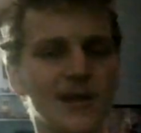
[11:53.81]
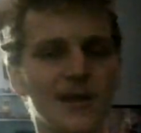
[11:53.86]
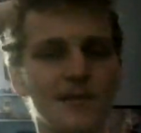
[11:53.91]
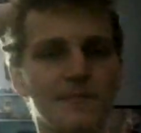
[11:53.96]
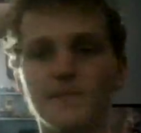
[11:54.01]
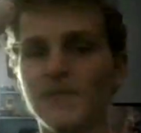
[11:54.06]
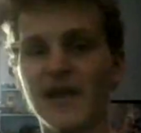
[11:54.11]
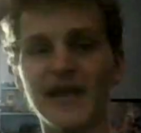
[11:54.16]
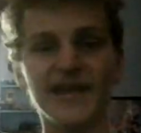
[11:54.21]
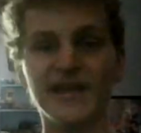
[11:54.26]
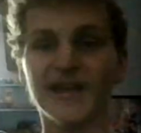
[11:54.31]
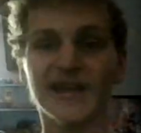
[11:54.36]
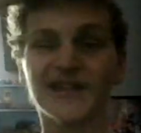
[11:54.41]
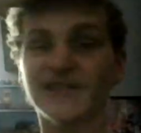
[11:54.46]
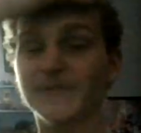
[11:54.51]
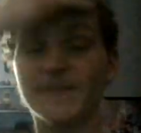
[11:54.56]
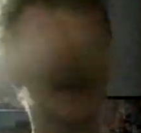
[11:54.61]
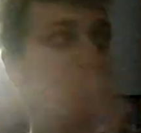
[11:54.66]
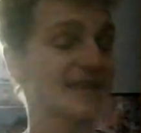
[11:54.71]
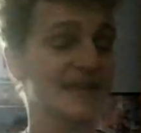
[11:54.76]
my
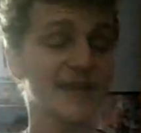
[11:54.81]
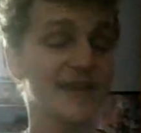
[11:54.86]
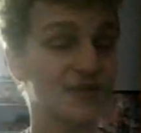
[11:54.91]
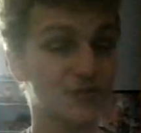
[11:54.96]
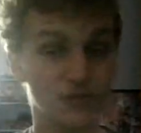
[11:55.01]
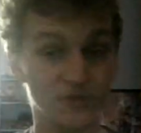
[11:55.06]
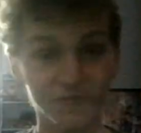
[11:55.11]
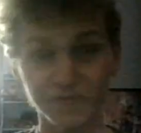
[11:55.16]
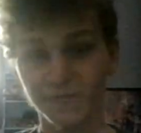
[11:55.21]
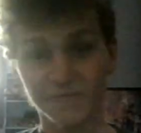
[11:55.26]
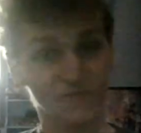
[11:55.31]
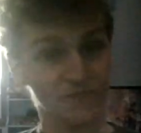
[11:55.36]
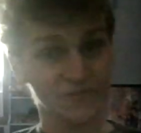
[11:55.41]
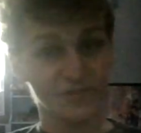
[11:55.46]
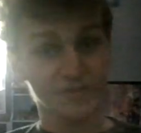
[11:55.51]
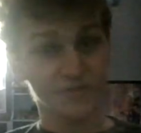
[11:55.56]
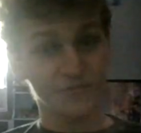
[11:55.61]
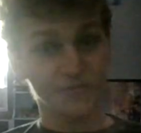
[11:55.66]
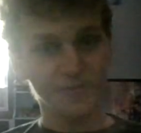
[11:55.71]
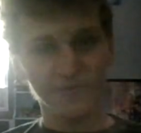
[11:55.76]
expectations for
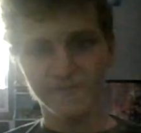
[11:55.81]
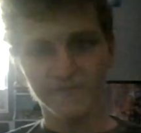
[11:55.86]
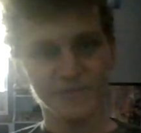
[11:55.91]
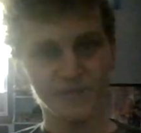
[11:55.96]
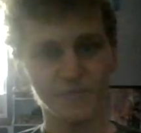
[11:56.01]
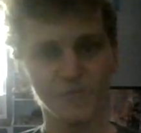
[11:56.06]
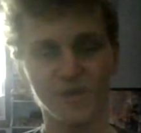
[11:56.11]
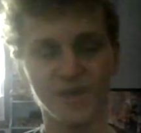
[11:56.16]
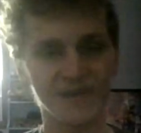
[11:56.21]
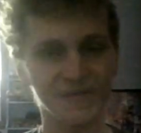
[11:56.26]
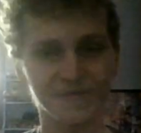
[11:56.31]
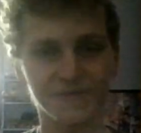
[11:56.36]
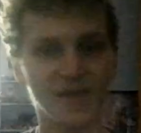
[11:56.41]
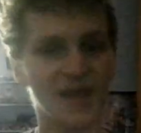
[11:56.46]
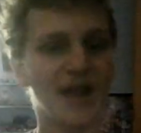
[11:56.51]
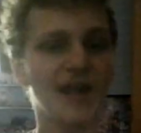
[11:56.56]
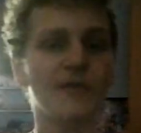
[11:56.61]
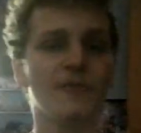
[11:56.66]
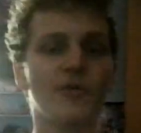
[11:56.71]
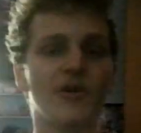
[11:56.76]
this movie was
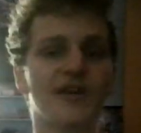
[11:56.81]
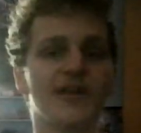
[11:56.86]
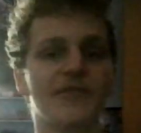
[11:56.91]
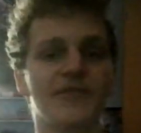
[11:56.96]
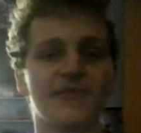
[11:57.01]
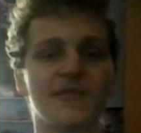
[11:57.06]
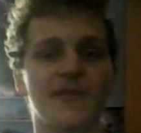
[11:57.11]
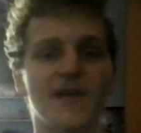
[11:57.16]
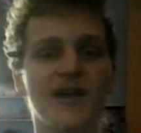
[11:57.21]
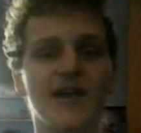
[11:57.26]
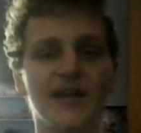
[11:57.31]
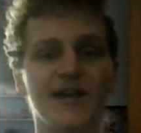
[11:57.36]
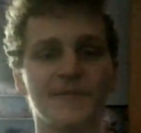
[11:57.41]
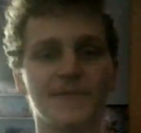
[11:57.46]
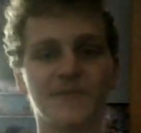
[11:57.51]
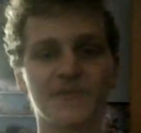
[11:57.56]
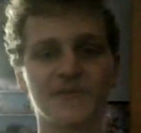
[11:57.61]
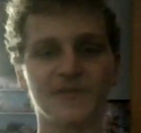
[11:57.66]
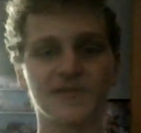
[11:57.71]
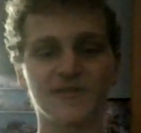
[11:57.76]
I wanted
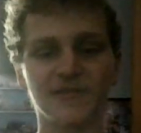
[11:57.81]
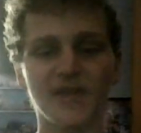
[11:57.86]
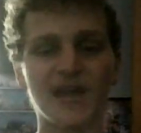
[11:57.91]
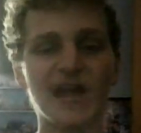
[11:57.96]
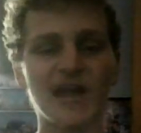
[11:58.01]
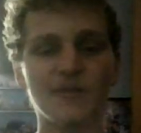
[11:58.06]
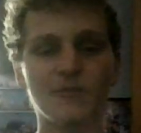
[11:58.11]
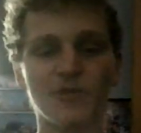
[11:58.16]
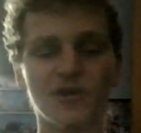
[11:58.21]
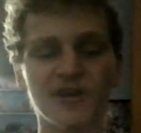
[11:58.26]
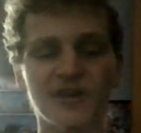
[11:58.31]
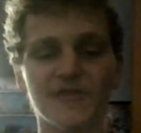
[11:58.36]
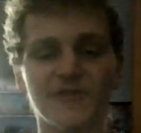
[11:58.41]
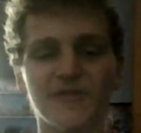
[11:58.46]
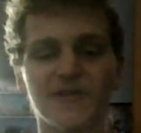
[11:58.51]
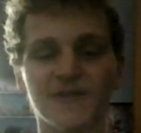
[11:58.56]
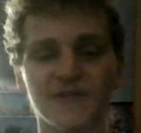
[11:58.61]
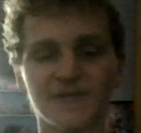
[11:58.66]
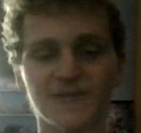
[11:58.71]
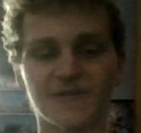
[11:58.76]

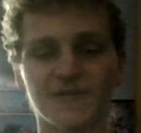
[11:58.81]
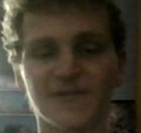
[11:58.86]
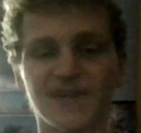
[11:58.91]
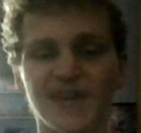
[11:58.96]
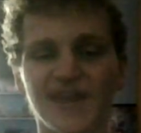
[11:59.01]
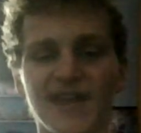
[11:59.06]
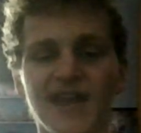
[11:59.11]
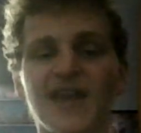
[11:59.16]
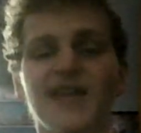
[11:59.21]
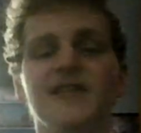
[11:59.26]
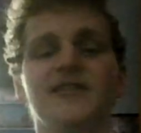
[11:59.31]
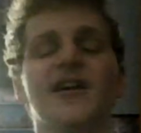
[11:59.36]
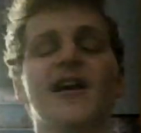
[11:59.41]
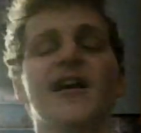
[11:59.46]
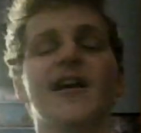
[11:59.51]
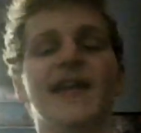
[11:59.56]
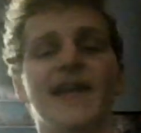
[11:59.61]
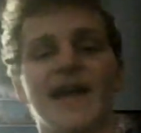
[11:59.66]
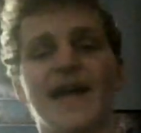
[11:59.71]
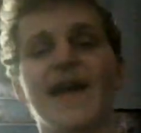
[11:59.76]
this to end
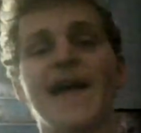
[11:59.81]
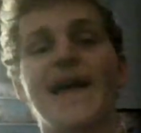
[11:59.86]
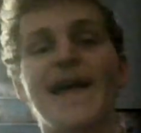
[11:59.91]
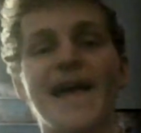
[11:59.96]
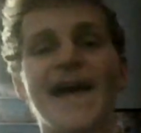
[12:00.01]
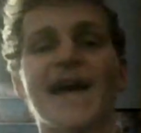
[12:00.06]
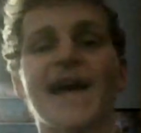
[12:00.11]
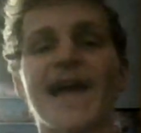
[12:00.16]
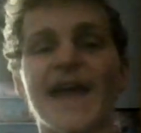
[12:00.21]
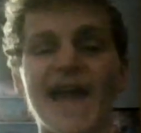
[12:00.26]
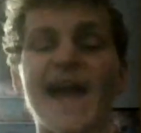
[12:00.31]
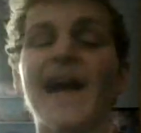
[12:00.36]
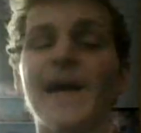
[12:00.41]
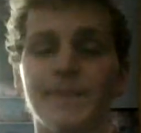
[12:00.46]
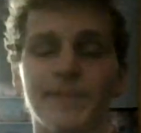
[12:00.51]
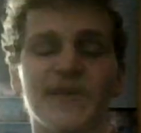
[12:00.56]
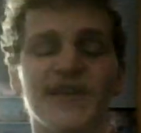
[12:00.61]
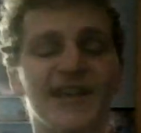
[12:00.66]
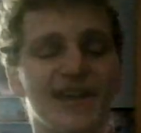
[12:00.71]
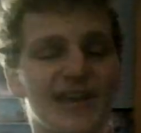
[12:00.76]
on a
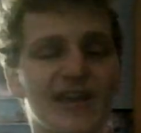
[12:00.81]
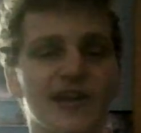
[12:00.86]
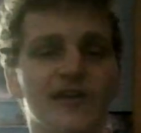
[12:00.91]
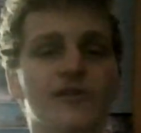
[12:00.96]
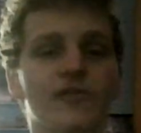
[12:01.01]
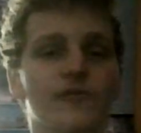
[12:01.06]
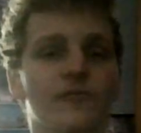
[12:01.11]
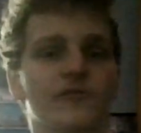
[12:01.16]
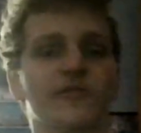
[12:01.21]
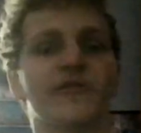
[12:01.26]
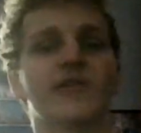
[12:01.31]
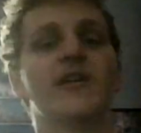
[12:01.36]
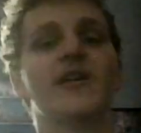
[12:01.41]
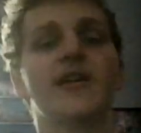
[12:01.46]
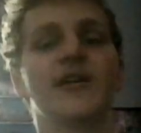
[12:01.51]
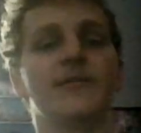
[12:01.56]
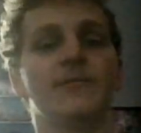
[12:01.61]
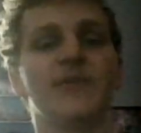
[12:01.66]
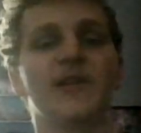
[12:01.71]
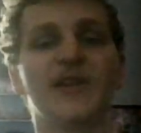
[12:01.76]
happy note
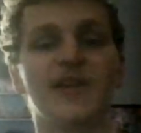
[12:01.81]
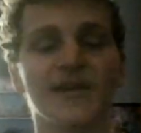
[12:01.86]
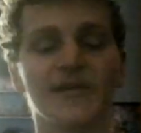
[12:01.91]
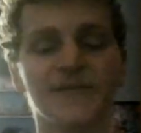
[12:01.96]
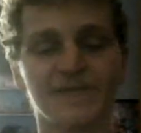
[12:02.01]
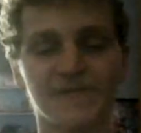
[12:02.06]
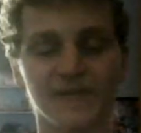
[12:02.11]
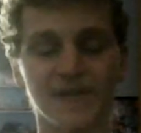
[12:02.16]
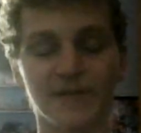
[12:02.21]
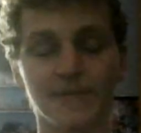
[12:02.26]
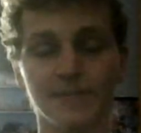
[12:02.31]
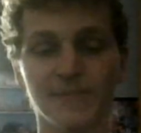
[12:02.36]
because of